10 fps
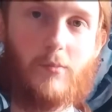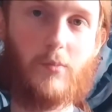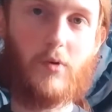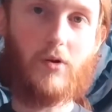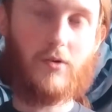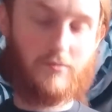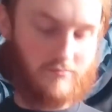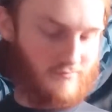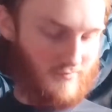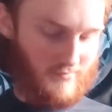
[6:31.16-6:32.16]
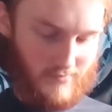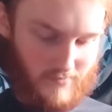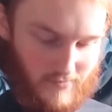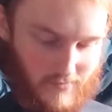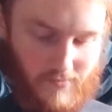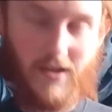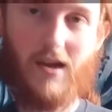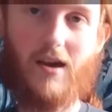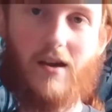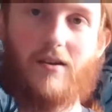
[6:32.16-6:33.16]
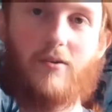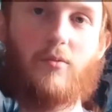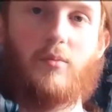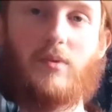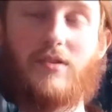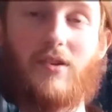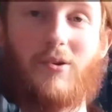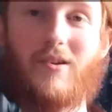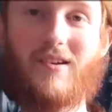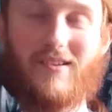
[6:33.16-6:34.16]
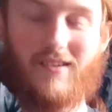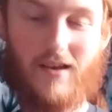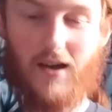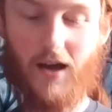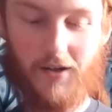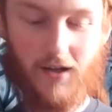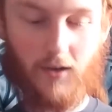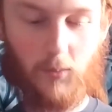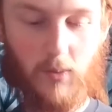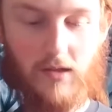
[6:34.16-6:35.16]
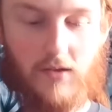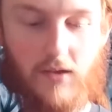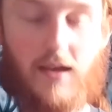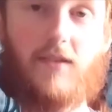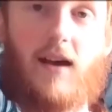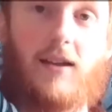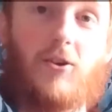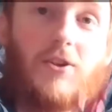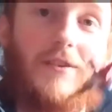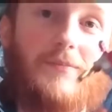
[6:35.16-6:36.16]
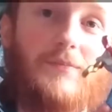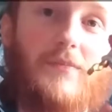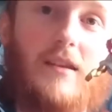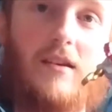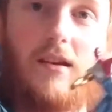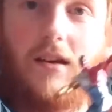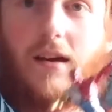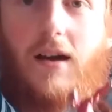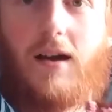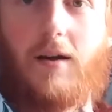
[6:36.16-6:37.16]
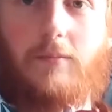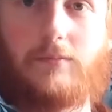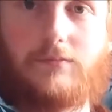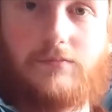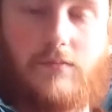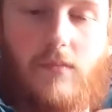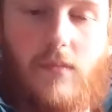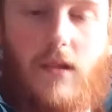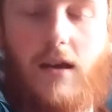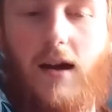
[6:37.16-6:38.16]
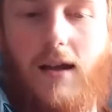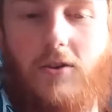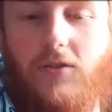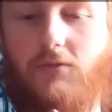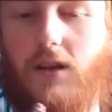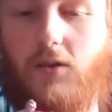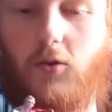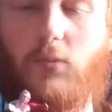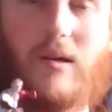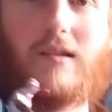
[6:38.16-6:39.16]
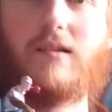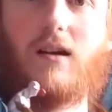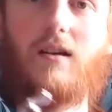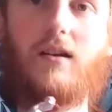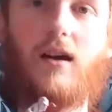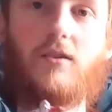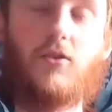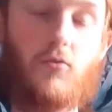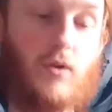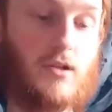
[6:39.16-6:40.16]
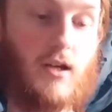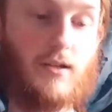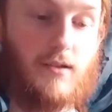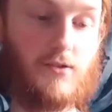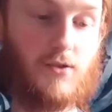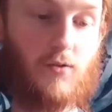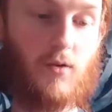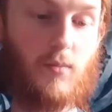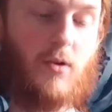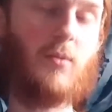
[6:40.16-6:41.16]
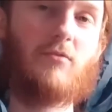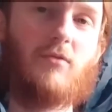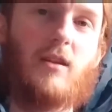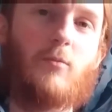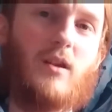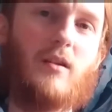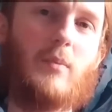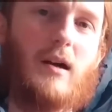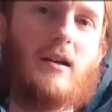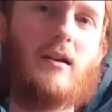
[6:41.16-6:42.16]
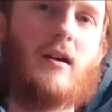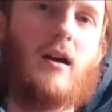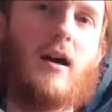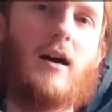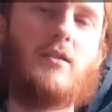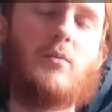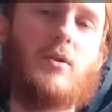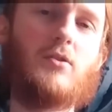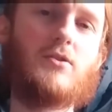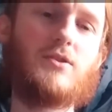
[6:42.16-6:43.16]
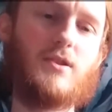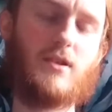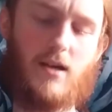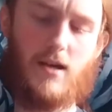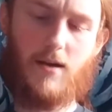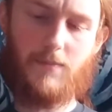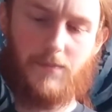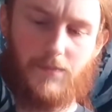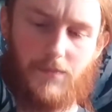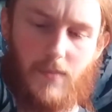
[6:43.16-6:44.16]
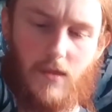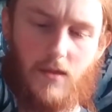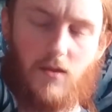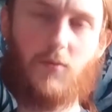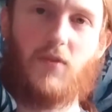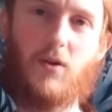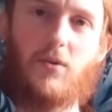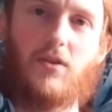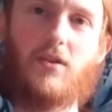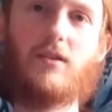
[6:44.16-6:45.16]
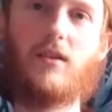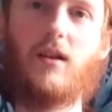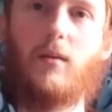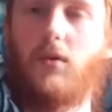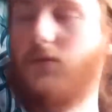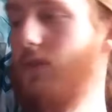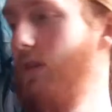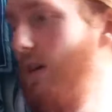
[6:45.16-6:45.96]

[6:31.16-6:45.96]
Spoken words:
but yeah, it will be soon. And the last piece is Alloy. Yeah, Alloy's a really cool piece. I do wish I had this sooner, but I wasn't really willing to buy it. And to be honest, the fewer things that I bothered